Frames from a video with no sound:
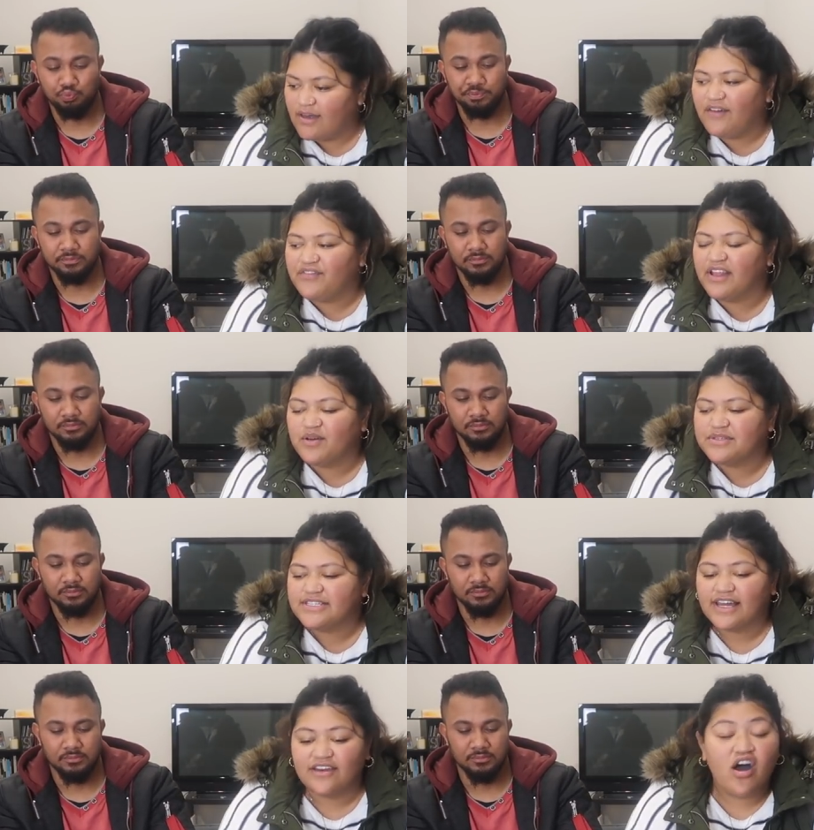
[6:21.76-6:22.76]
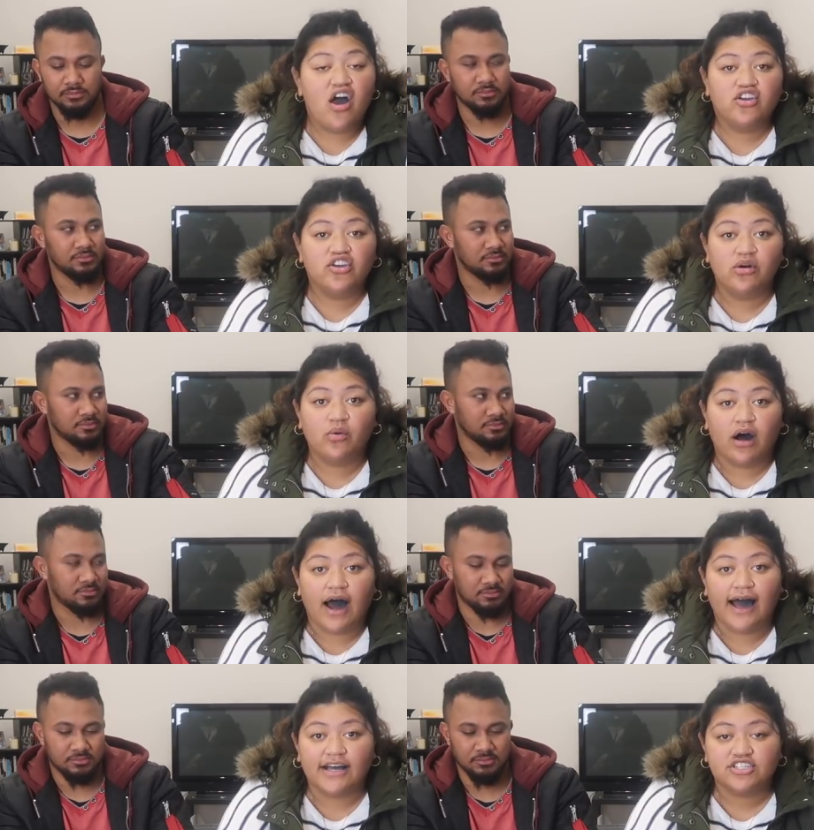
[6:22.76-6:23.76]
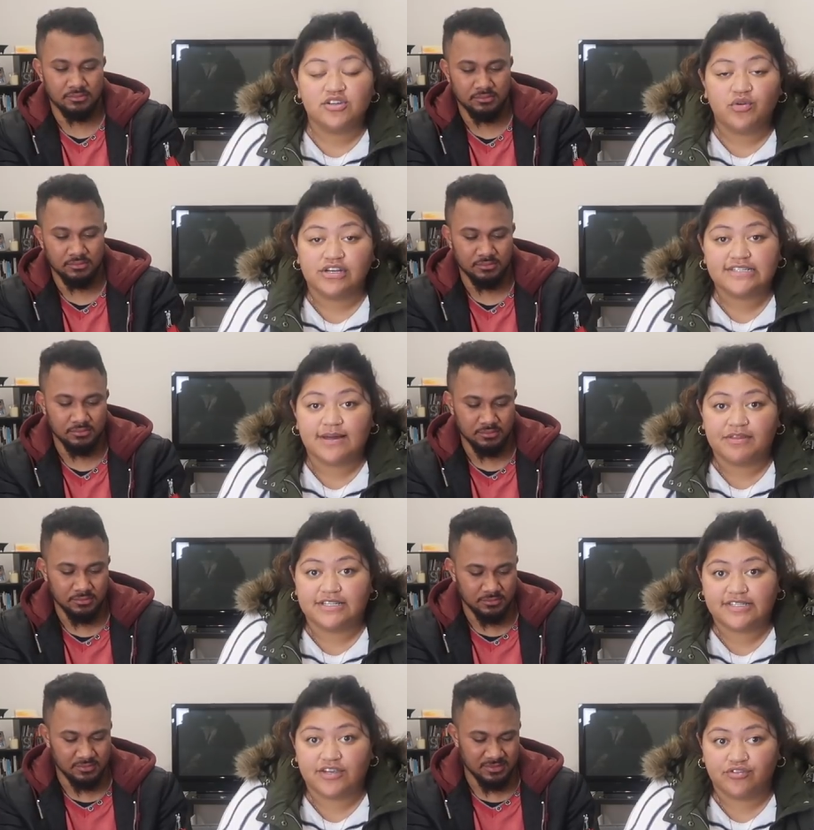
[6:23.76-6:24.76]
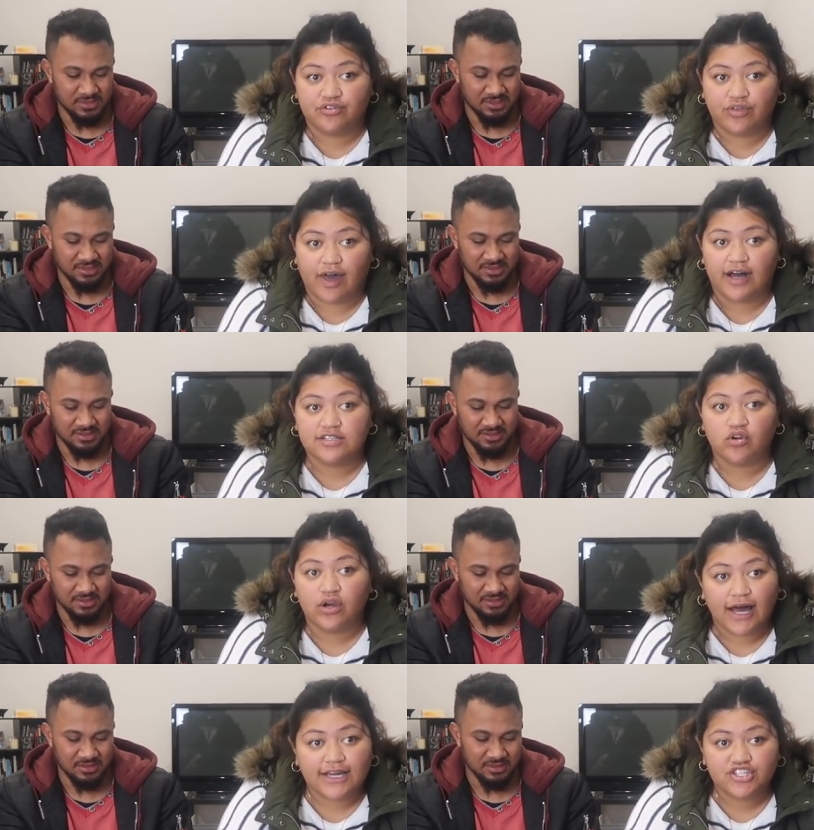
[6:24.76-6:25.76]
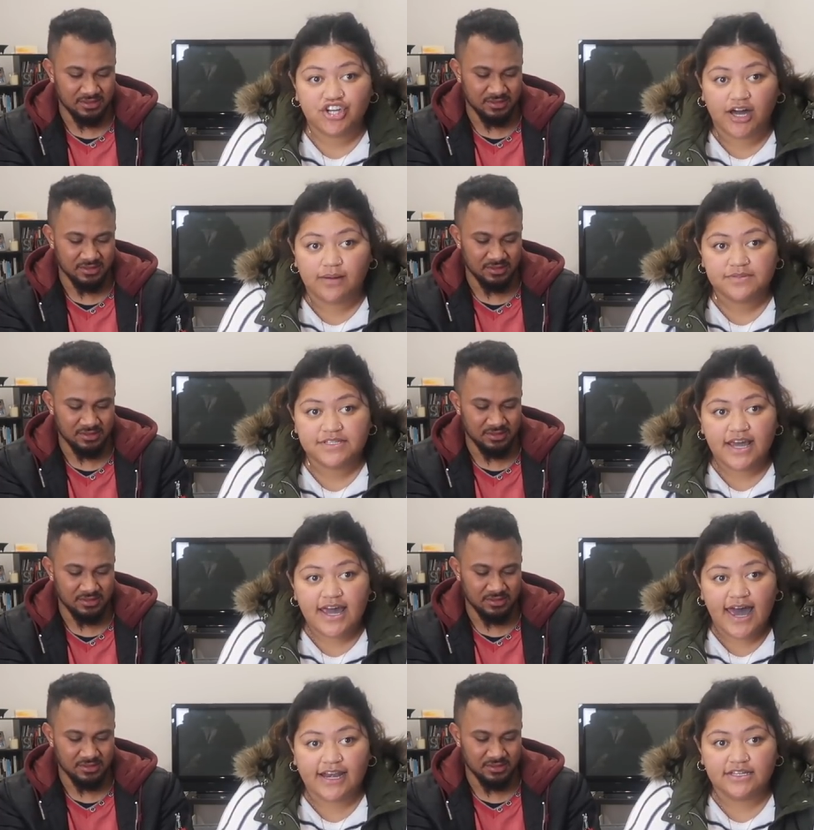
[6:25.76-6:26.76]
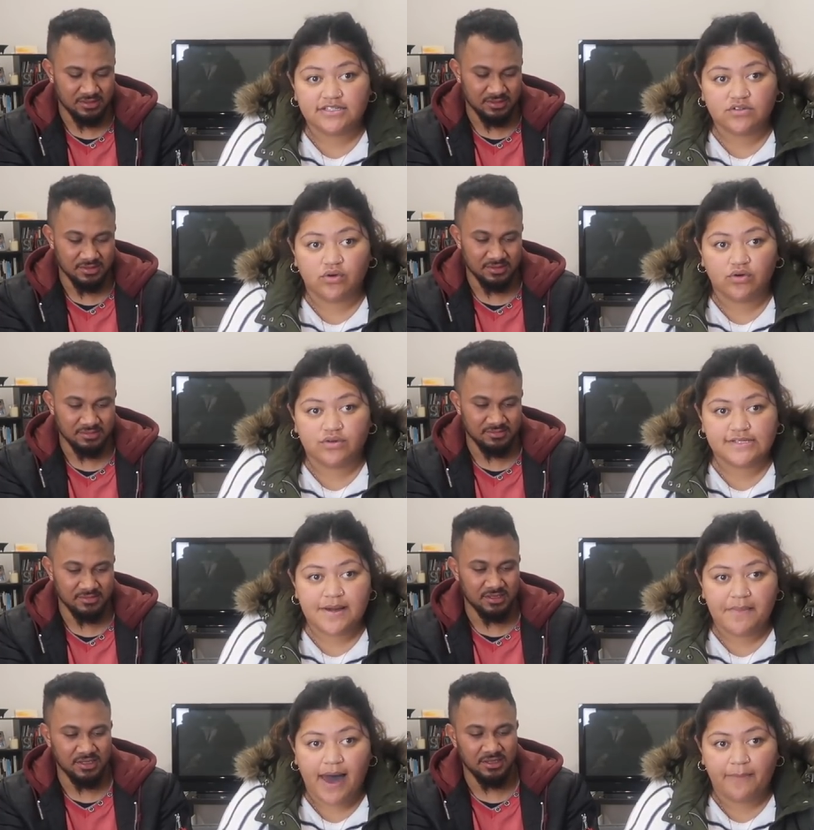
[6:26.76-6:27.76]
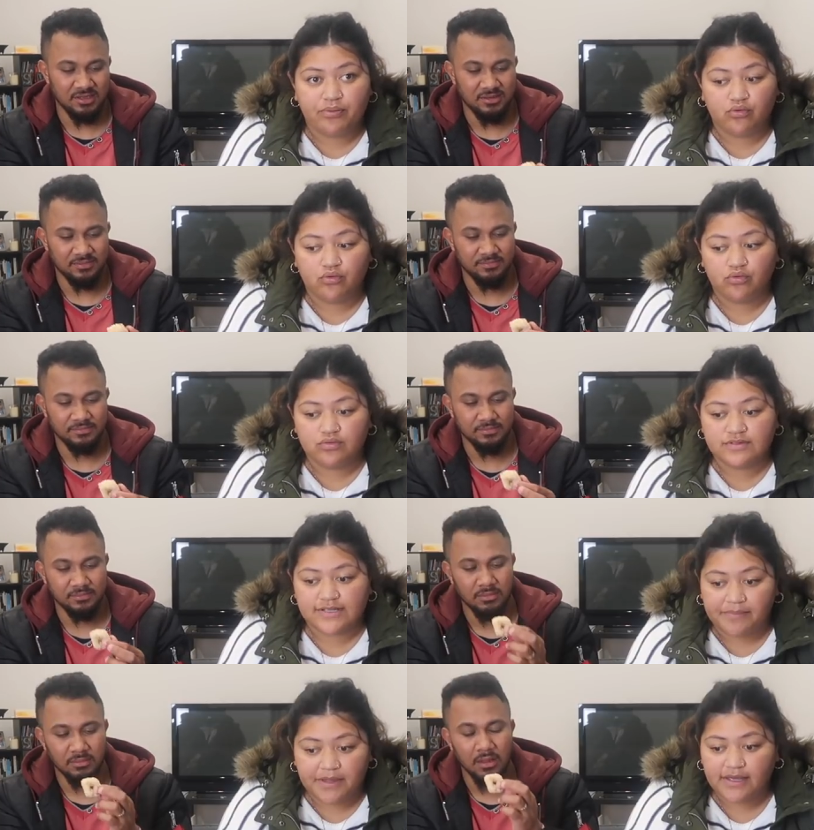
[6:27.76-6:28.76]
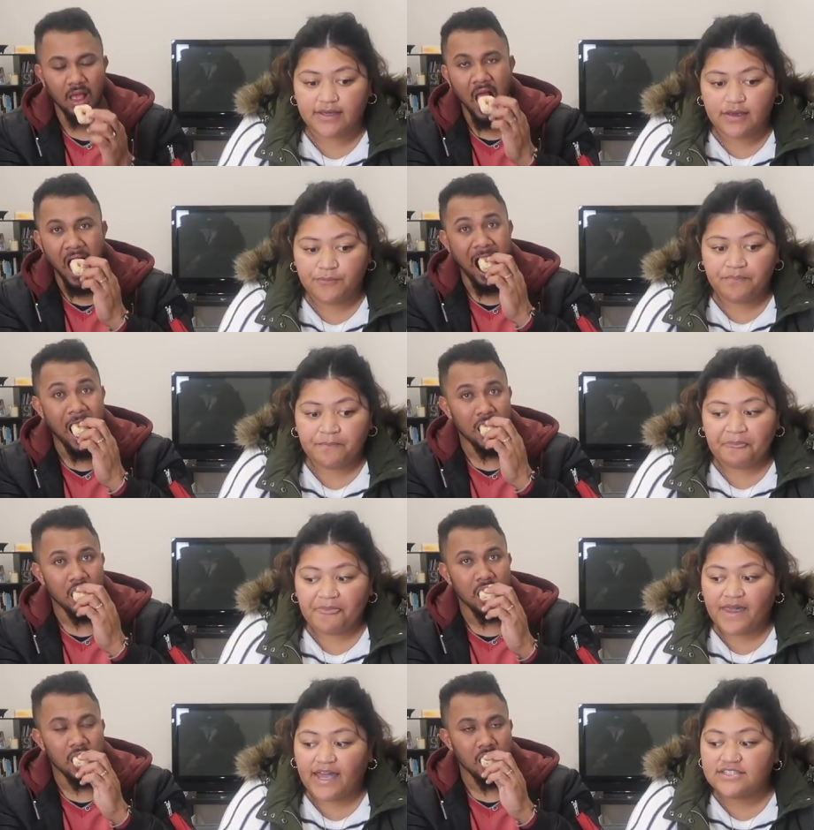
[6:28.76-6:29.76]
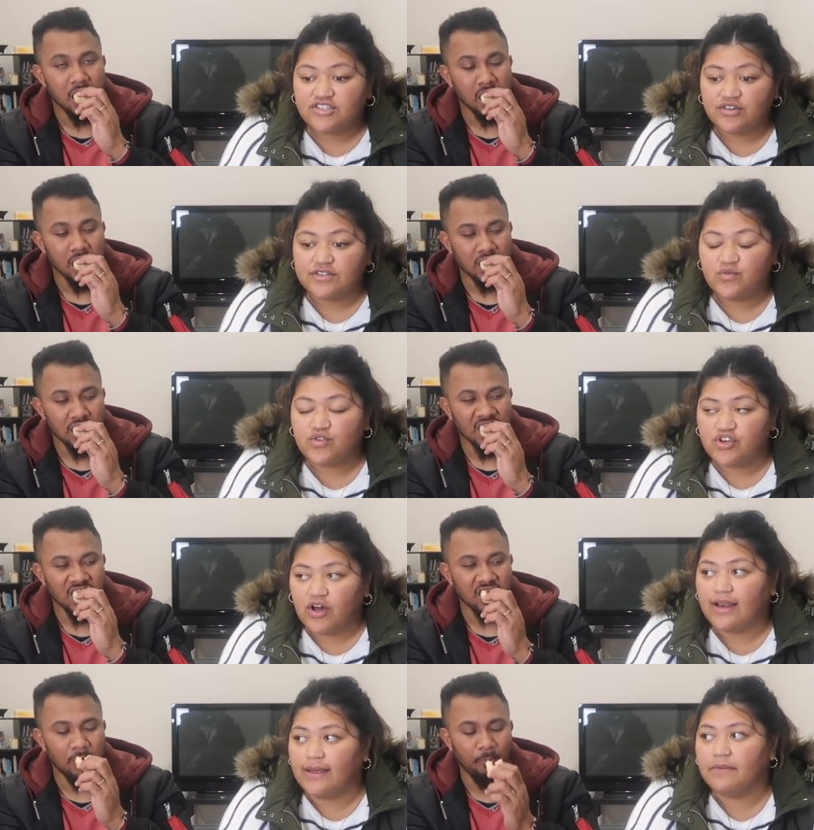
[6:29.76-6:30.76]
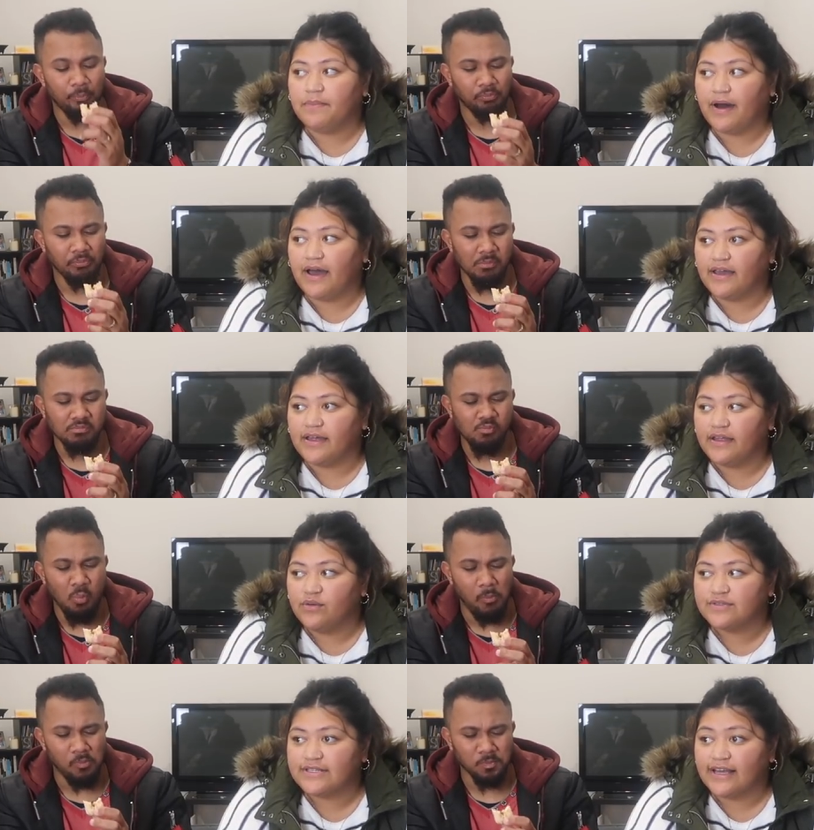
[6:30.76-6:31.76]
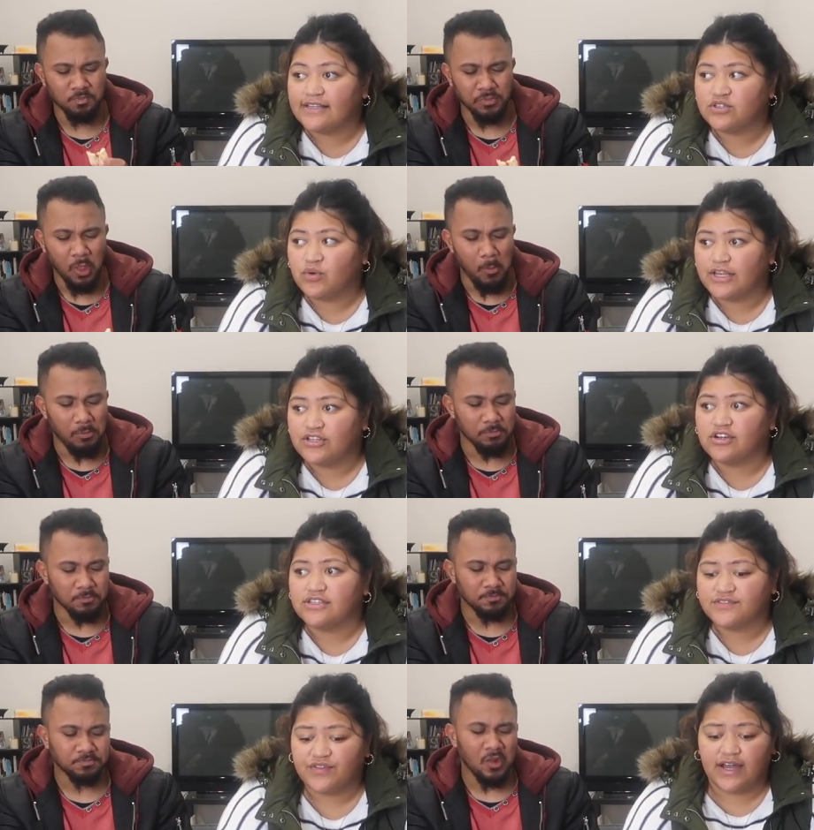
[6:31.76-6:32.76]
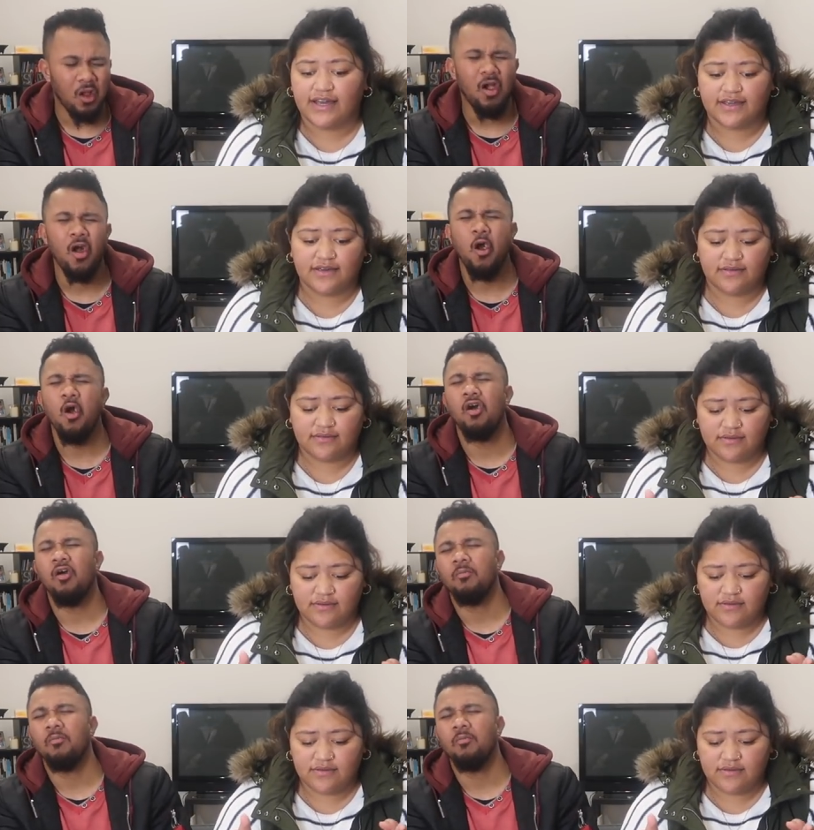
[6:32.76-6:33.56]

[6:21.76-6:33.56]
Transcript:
Speaker 1: I feel like we're thinking, you know what? I actually wanted some of the cereal there. I saw Lucky Charms and I saw some okay. apple something. And C O C would not let me buy it. It was like $20 for like, oh.